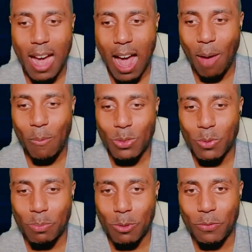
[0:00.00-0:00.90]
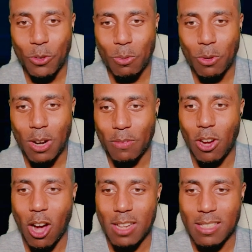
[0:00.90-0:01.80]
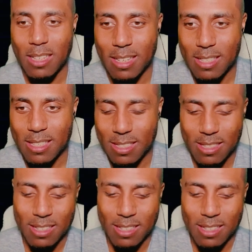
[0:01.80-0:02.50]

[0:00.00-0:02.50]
How much would perfumer have cost us?